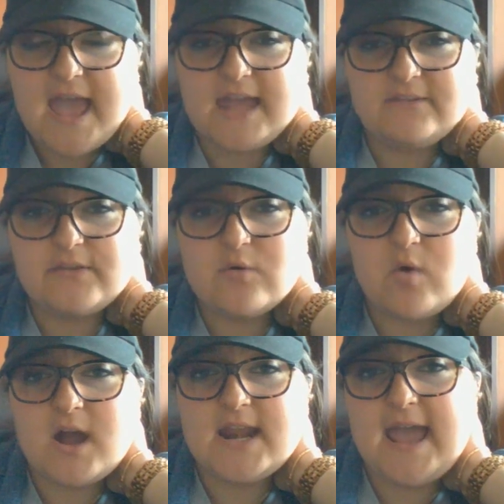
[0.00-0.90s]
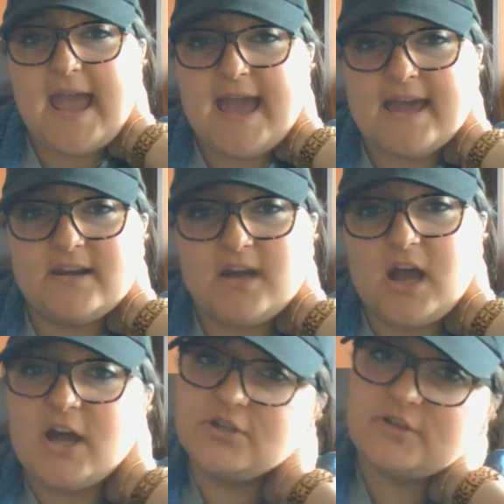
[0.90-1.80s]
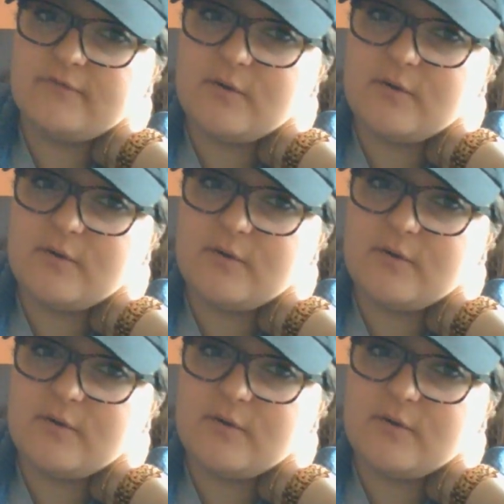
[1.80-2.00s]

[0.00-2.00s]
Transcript: And if you want to add 100